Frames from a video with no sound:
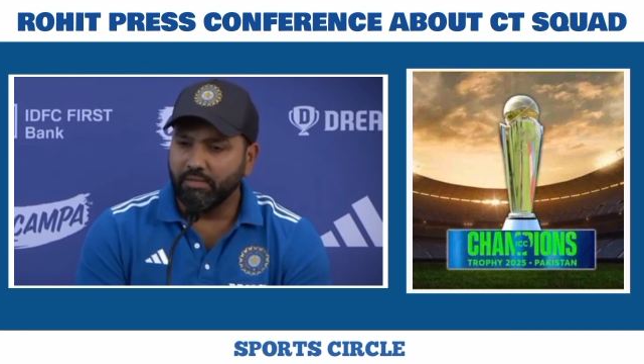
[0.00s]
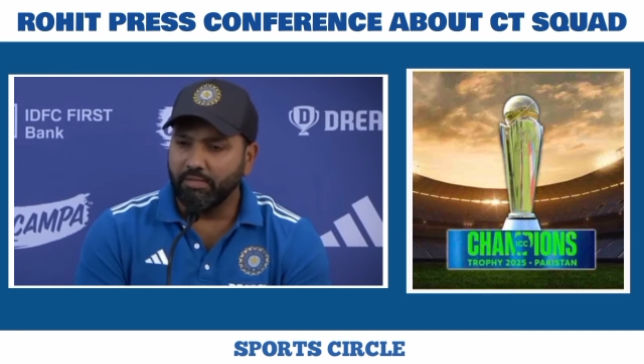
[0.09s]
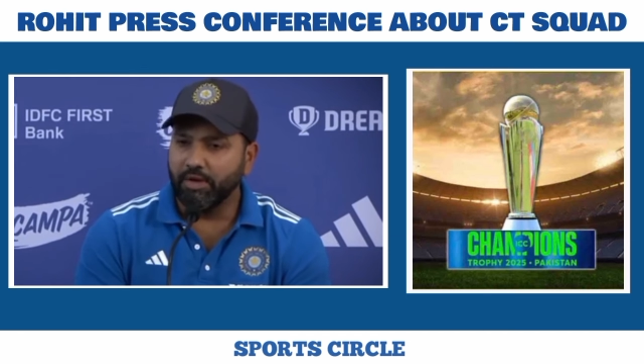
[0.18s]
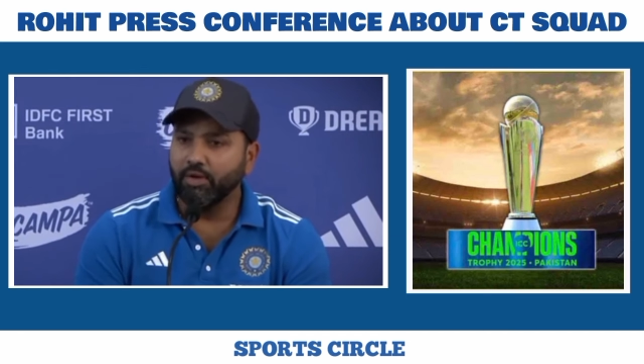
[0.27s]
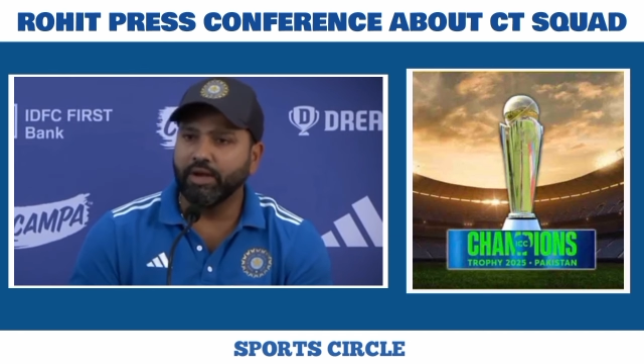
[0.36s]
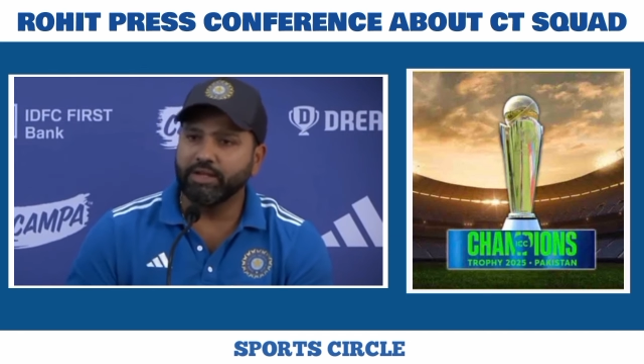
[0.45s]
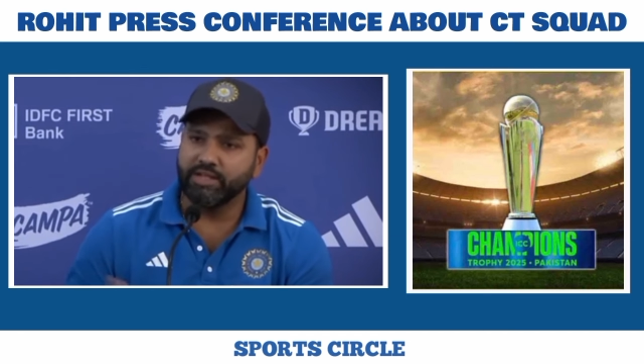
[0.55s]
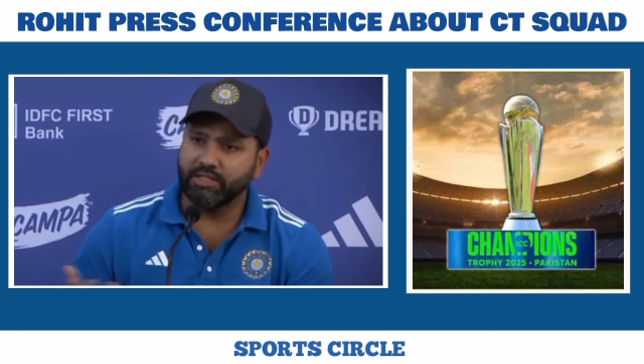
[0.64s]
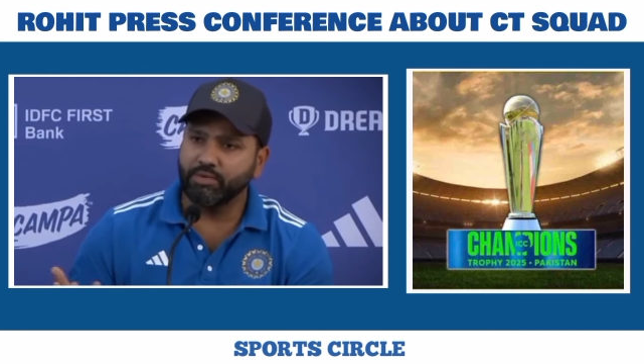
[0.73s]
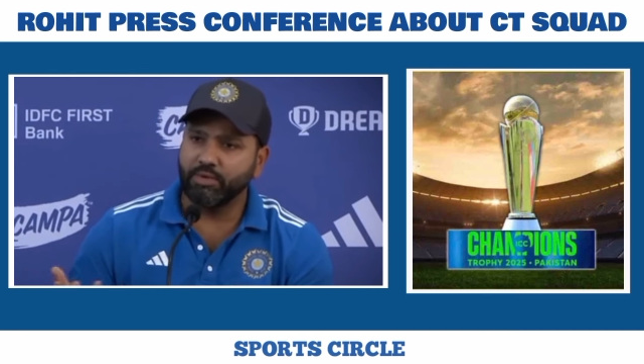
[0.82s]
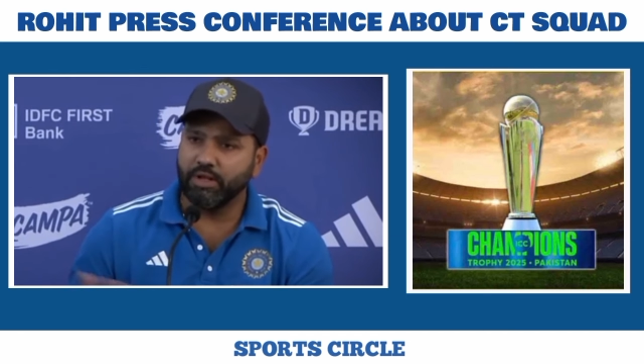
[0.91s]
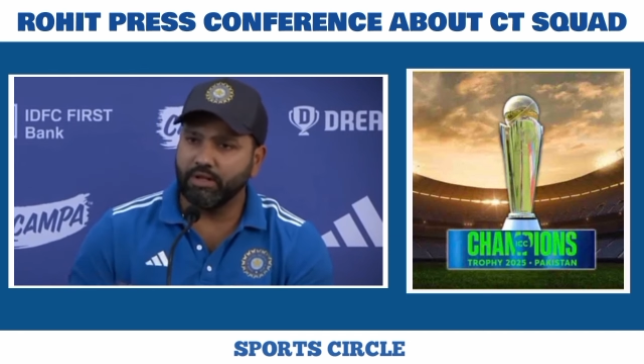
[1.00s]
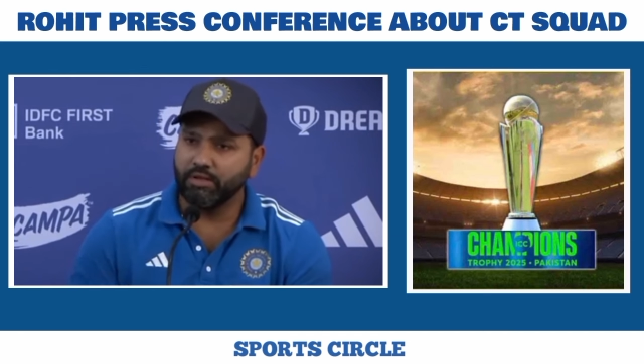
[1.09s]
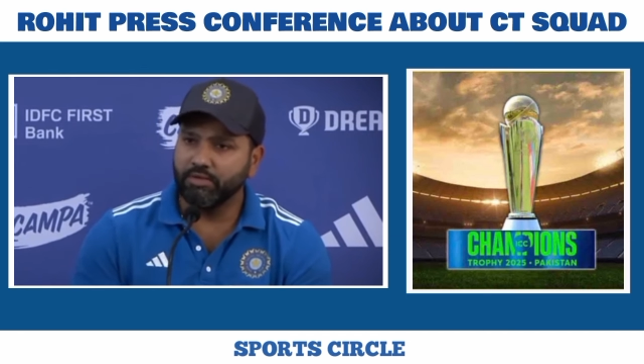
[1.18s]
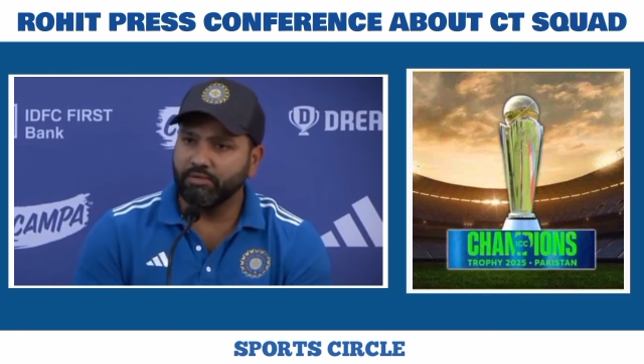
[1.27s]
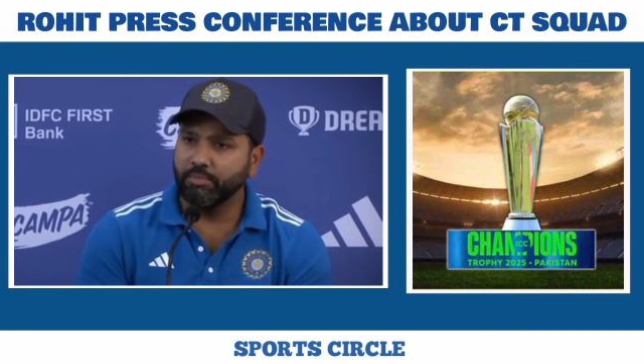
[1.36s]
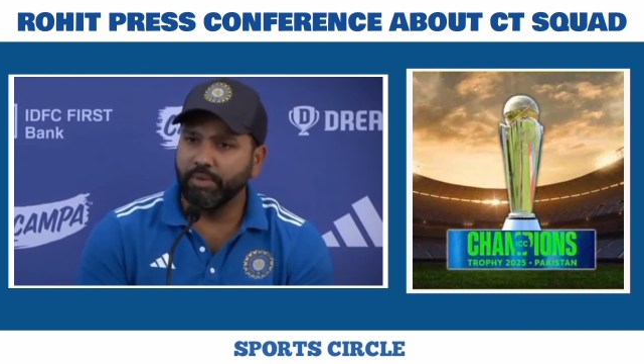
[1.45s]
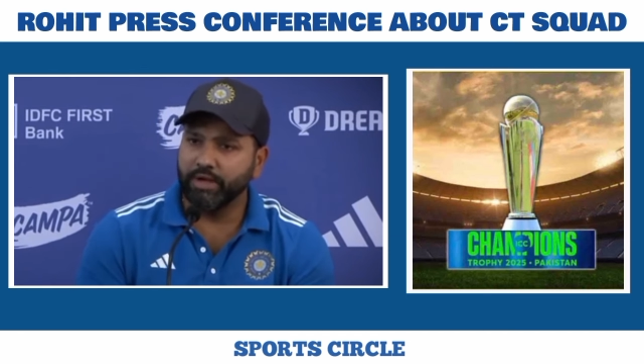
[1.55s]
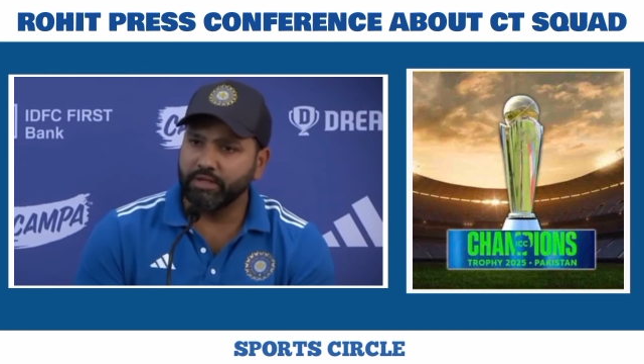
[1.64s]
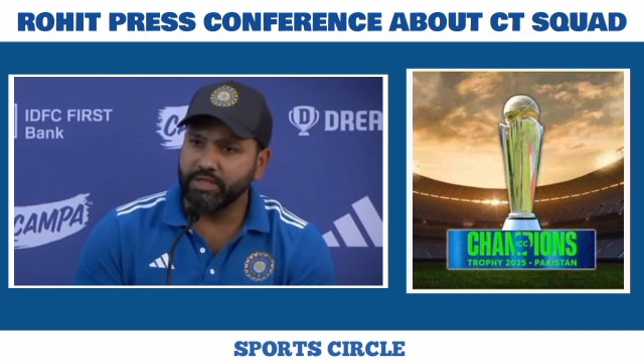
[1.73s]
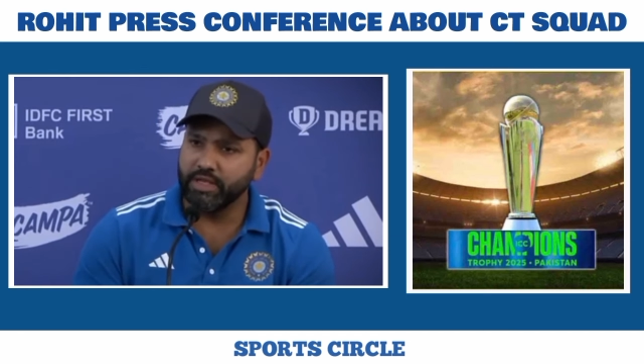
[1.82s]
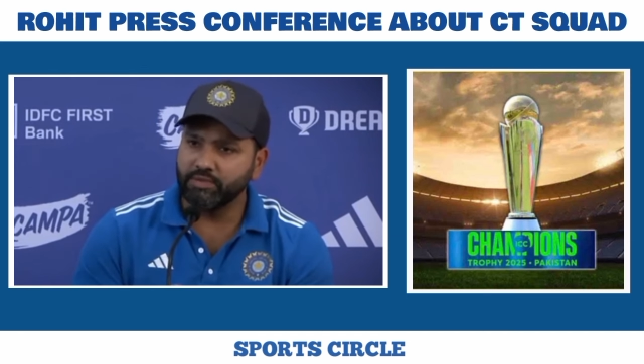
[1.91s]
but look at Jaiswal. We
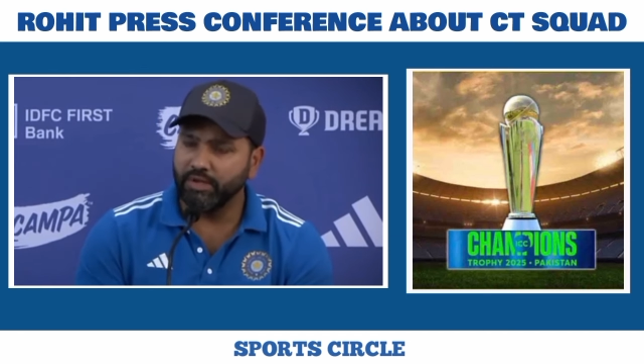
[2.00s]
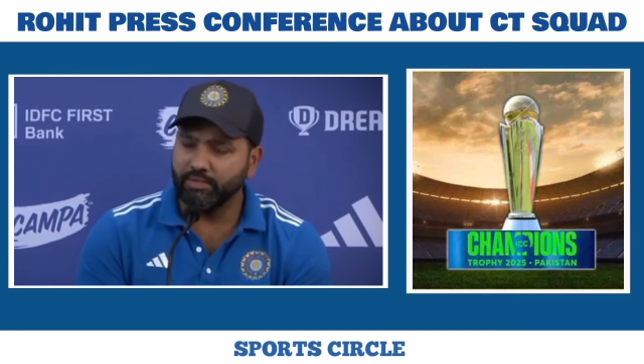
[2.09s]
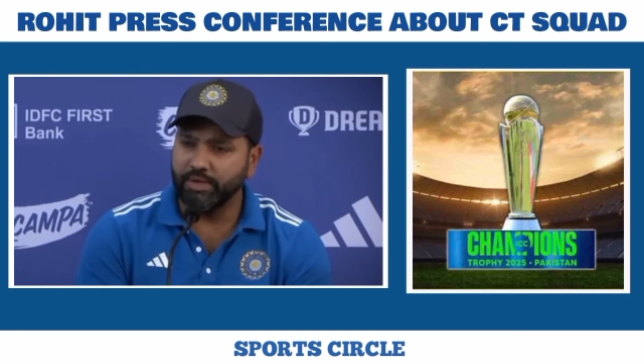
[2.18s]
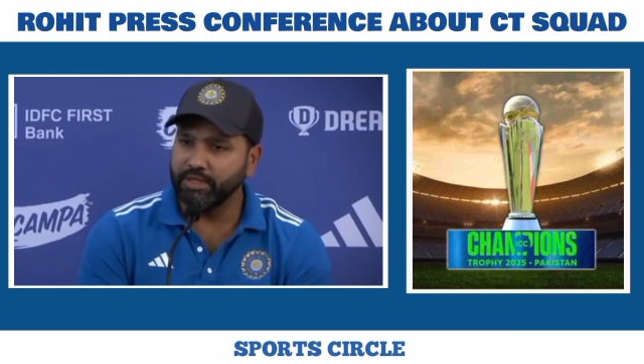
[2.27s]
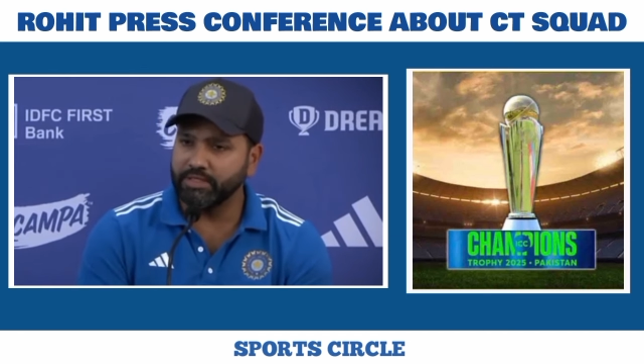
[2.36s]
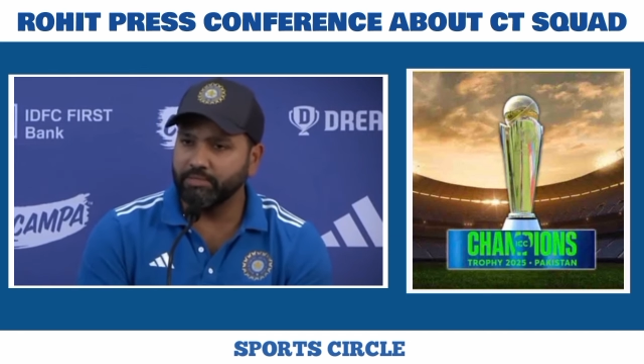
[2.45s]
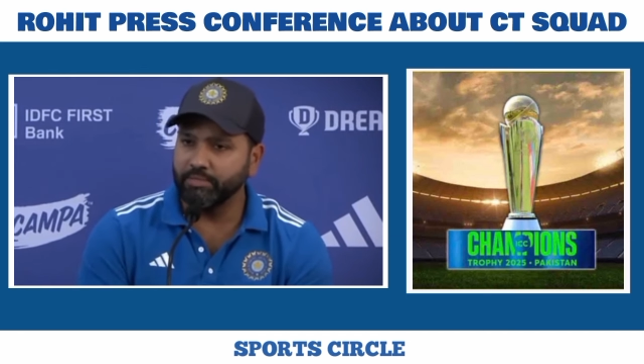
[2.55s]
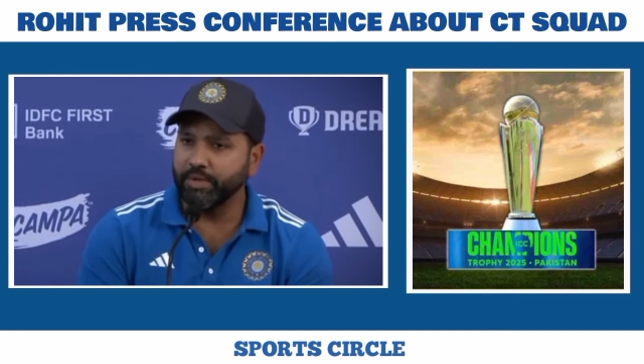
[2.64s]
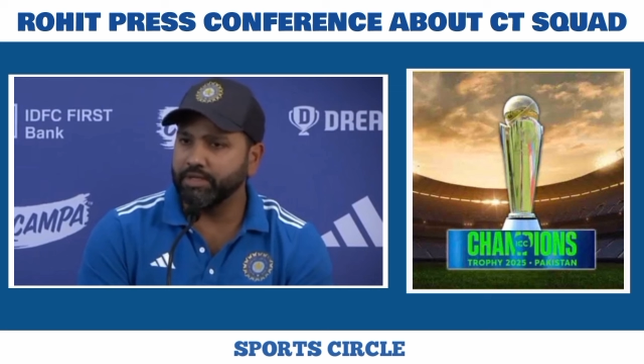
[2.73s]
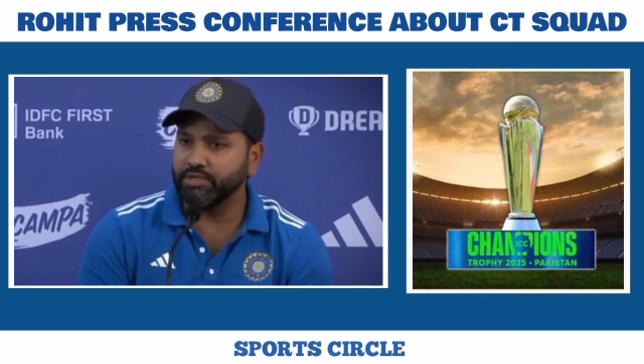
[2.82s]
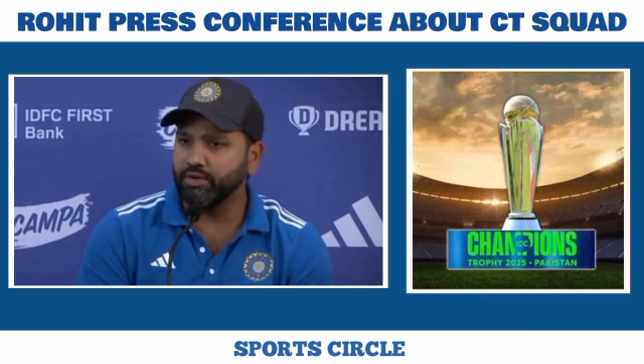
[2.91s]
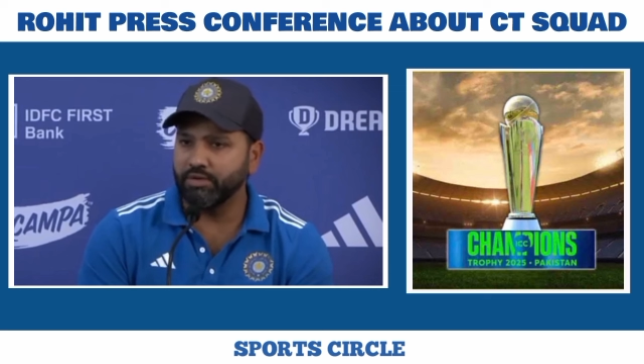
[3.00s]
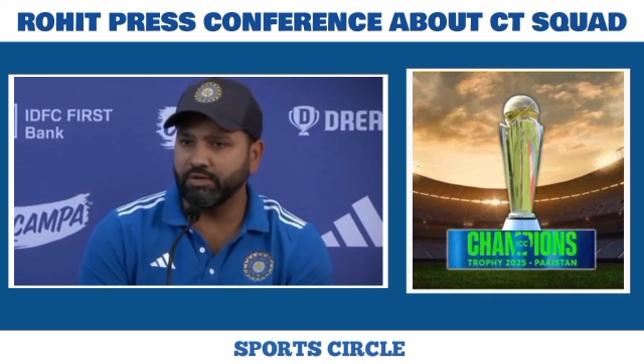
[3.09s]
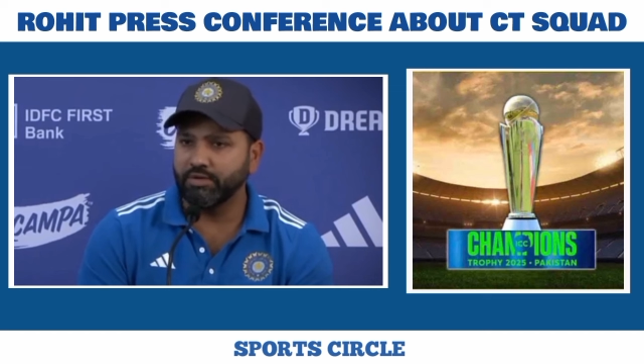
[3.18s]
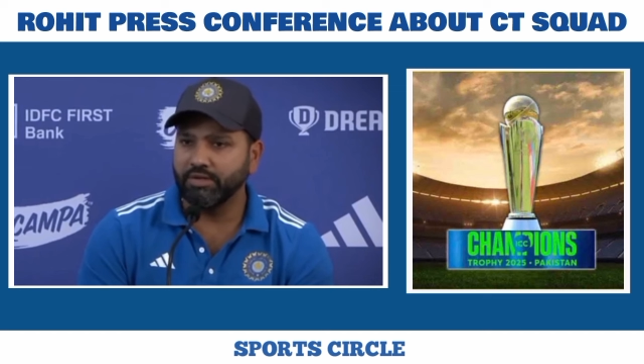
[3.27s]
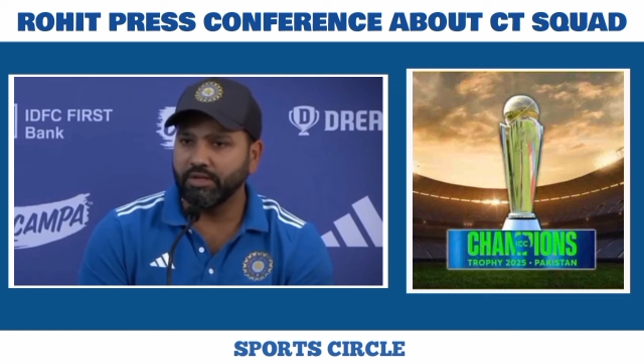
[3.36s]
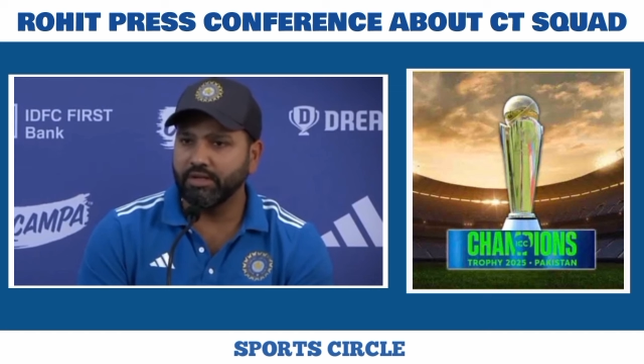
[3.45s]
picked Jaiswal based on